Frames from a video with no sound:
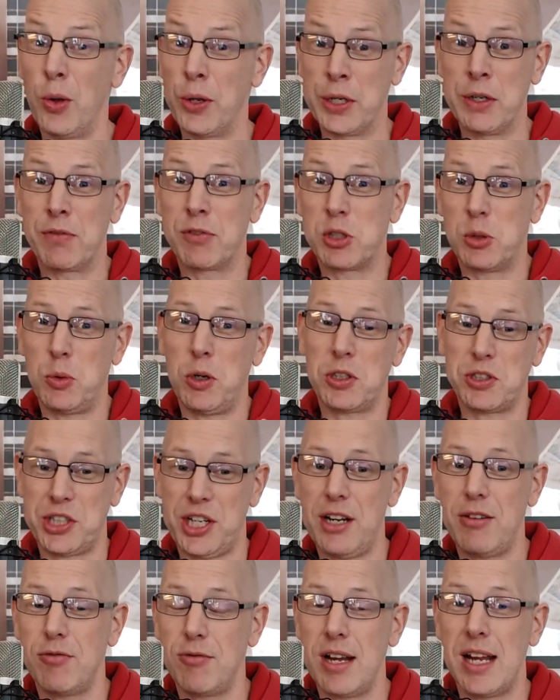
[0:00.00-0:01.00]
old enough to
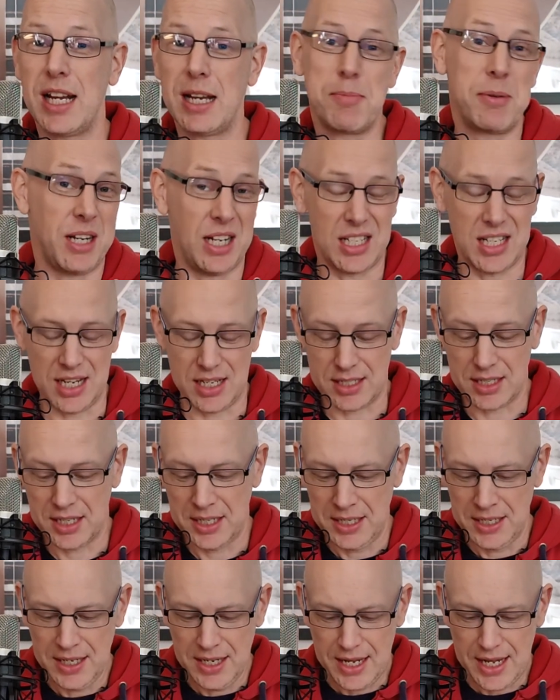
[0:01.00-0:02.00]
watch it, really, but I did.
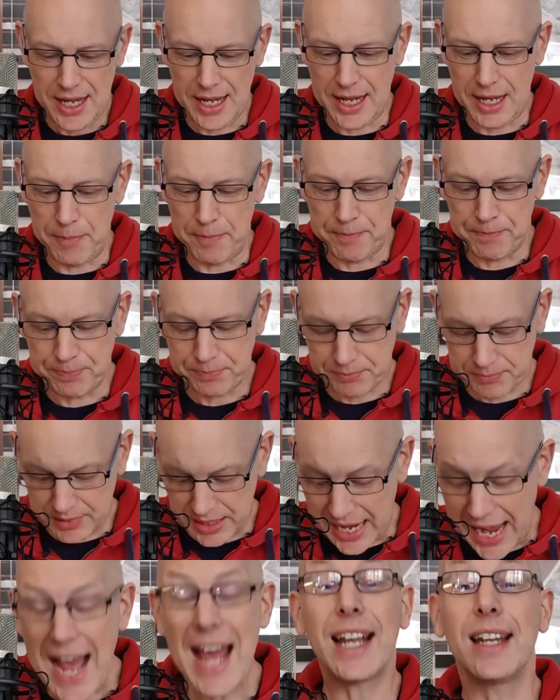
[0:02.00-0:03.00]

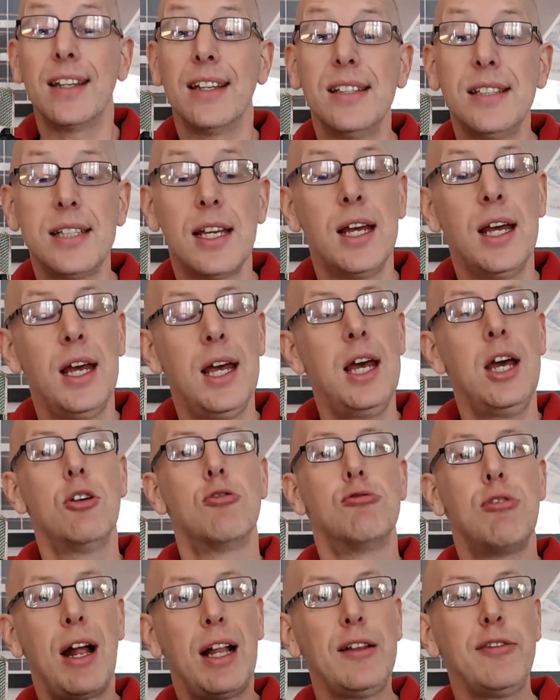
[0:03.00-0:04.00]
And
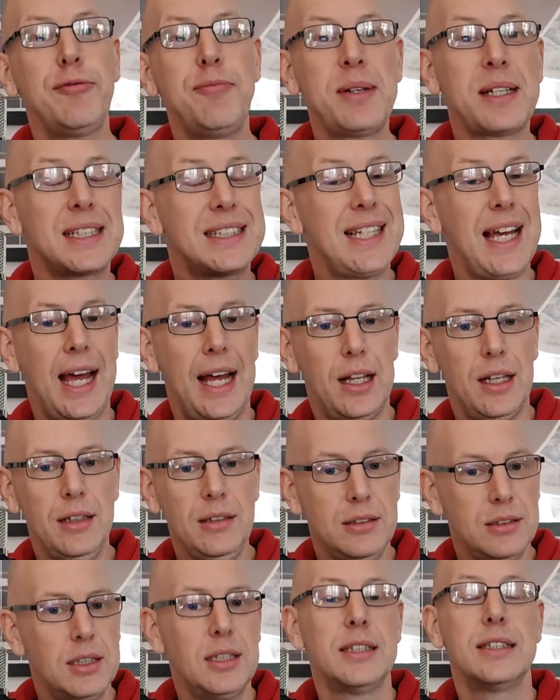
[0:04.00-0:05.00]
Ralph
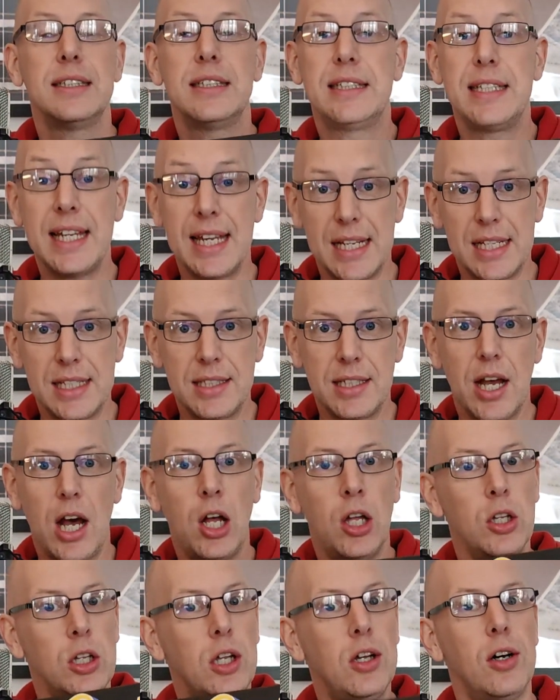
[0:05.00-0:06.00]
McTell did
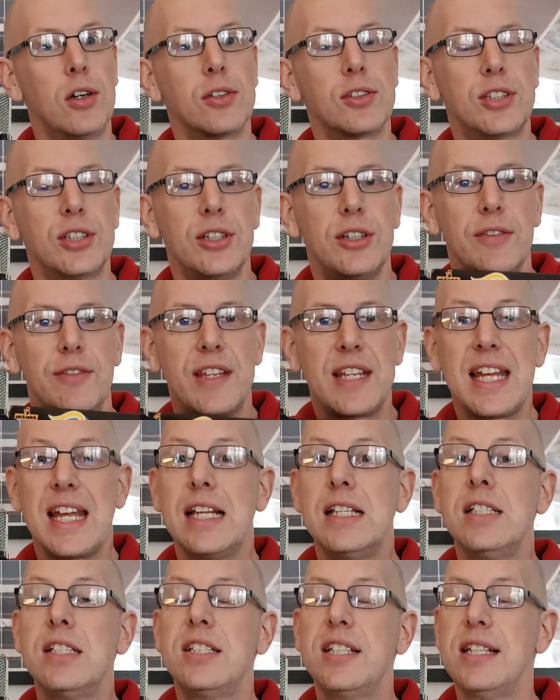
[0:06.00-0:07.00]
a lot of the
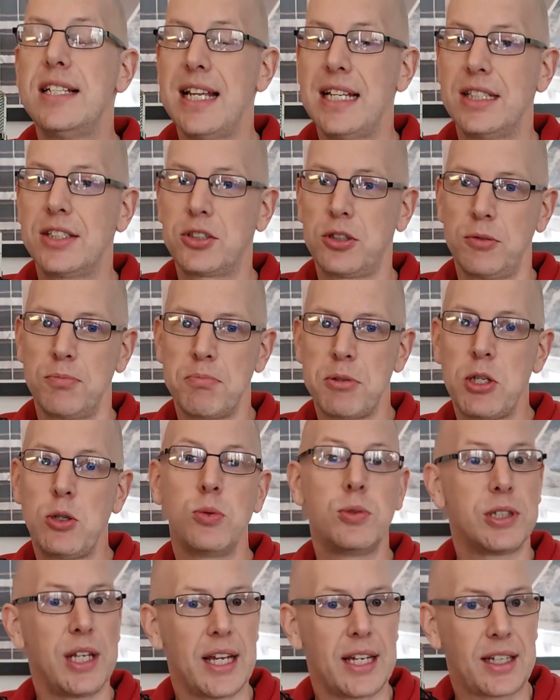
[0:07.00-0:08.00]
incidental
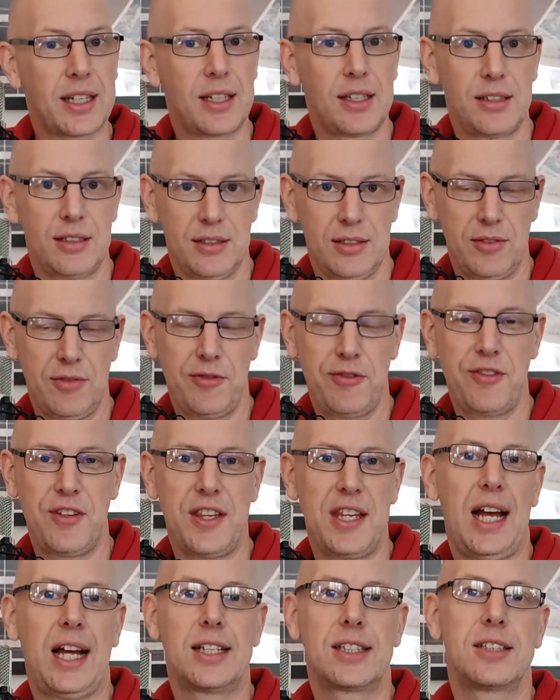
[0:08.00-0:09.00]
music
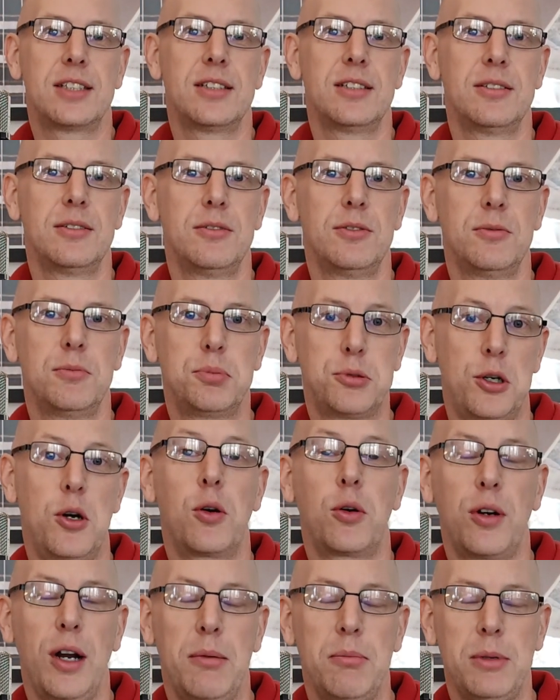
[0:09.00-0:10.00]
for that
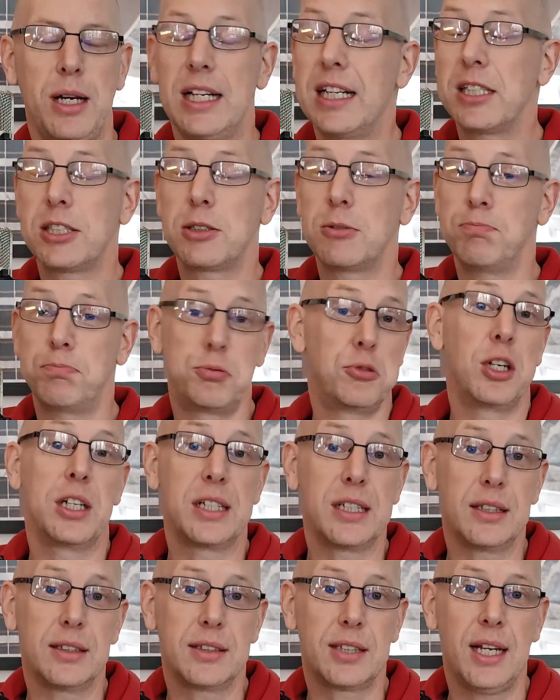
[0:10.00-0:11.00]
program, and it's
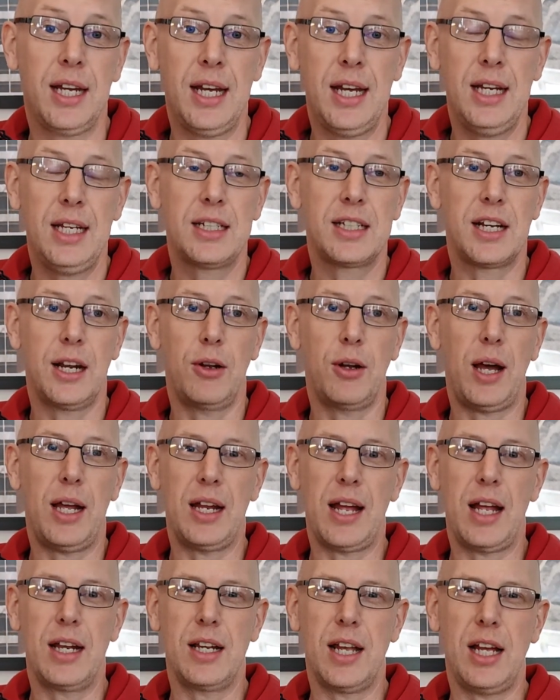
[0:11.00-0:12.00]
brilliant. You know,
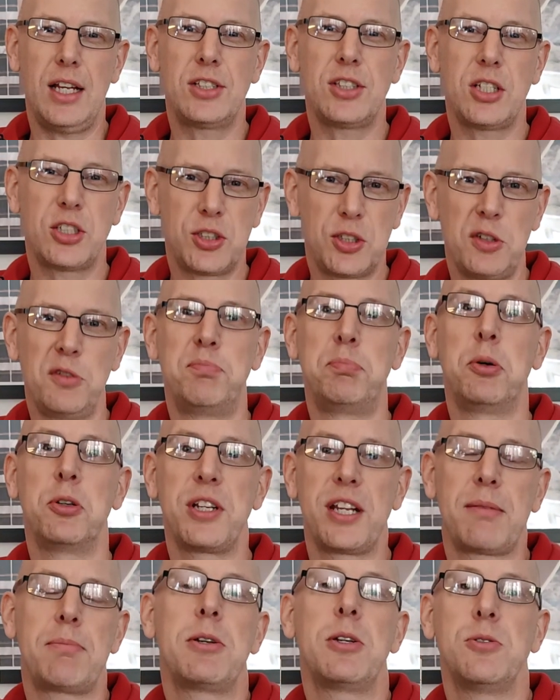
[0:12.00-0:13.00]
and as a sort of
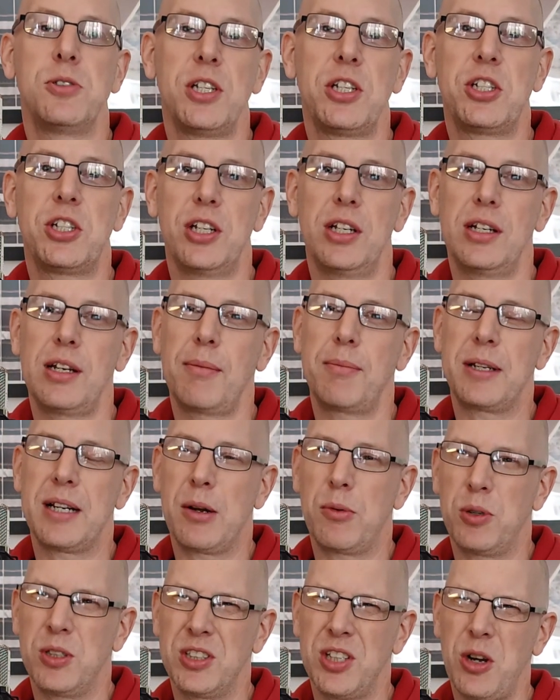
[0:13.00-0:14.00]
budding musician, I
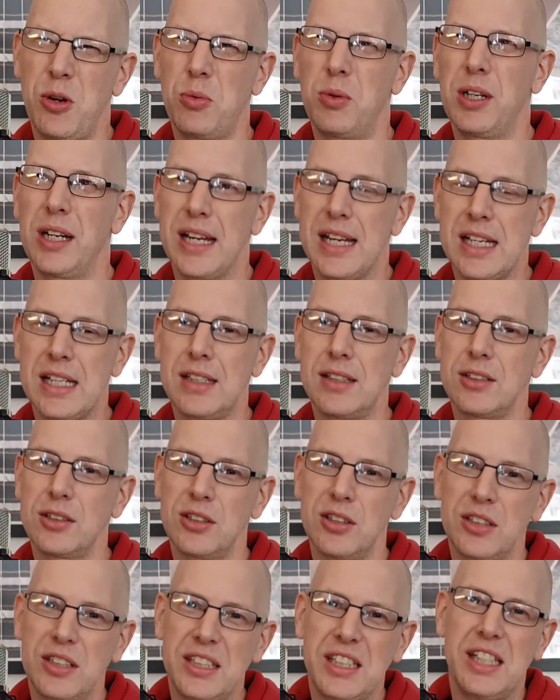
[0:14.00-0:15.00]
mean, I was only,
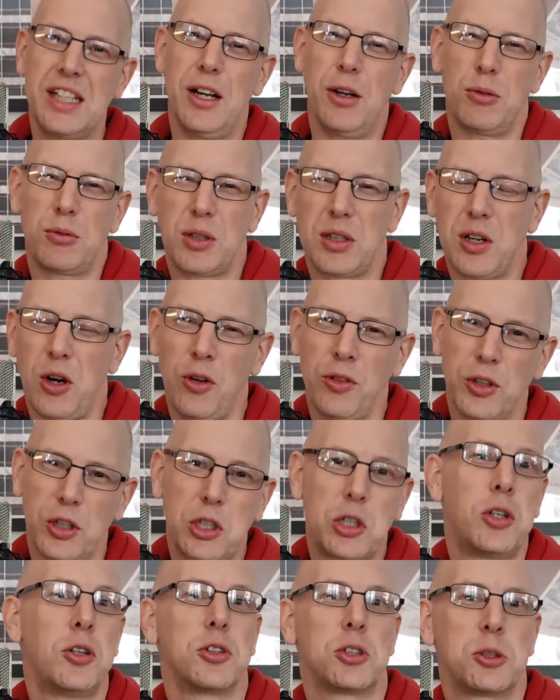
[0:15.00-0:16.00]
you know, on
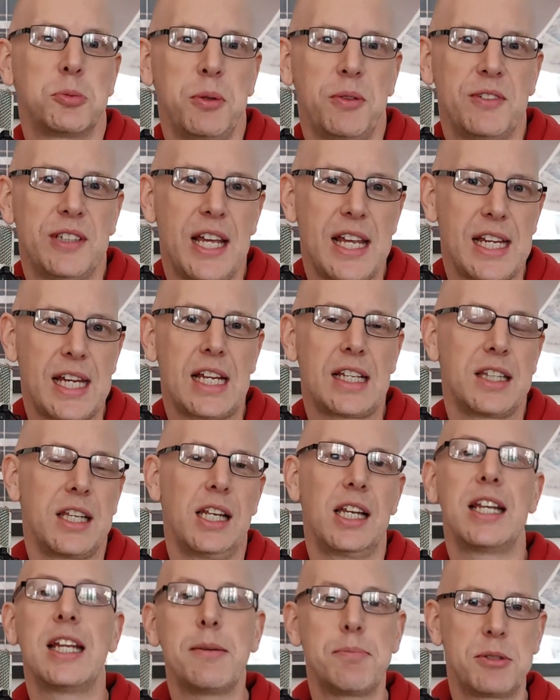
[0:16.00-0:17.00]
the cusp of taking
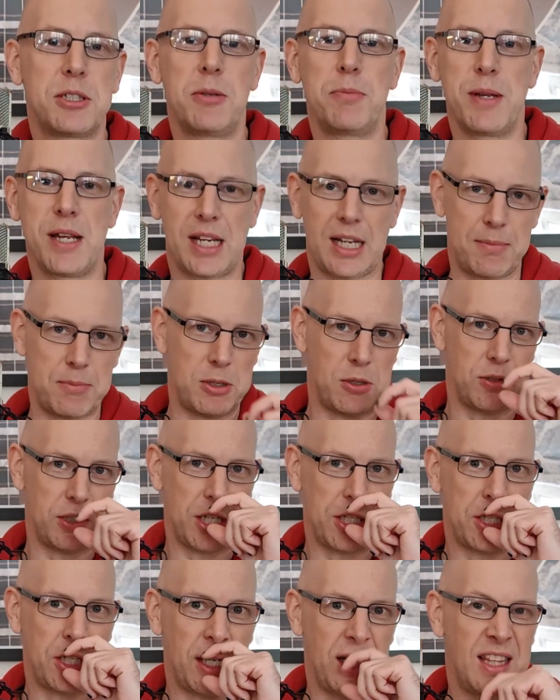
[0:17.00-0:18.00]
the leap to being a
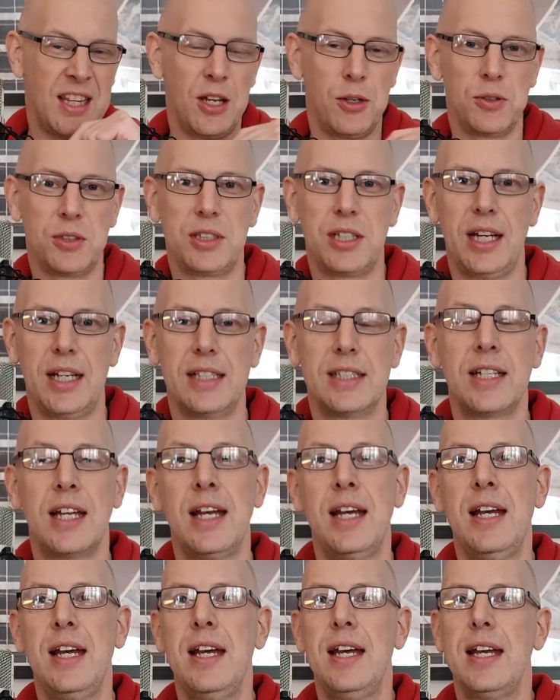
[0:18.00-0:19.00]
musician in those days,
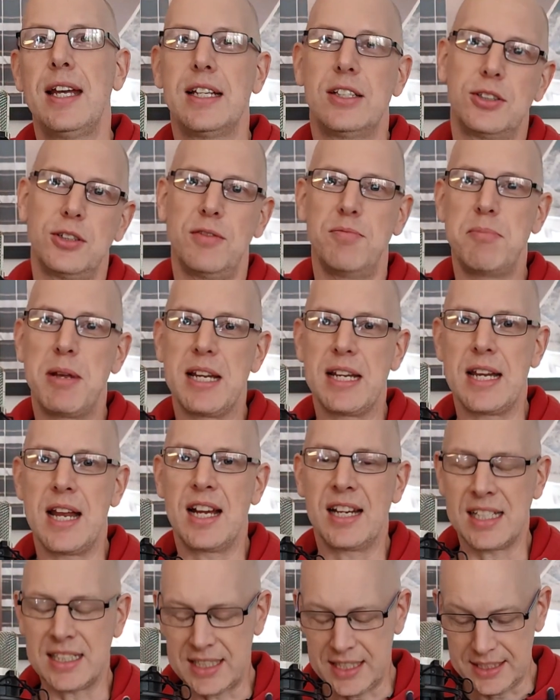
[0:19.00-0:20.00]
in sort of
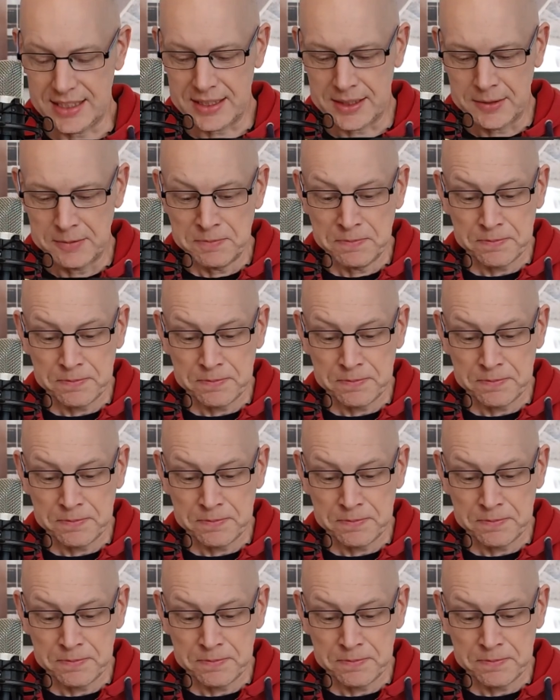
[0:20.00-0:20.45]
mid-90s.